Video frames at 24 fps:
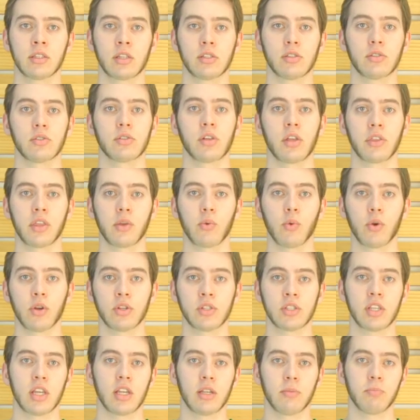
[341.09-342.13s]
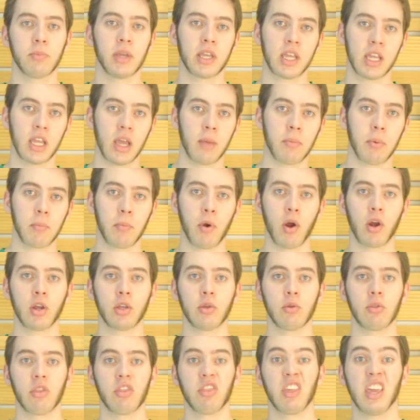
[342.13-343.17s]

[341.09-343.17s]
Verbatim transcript: because there's nothing worse than picking up a part you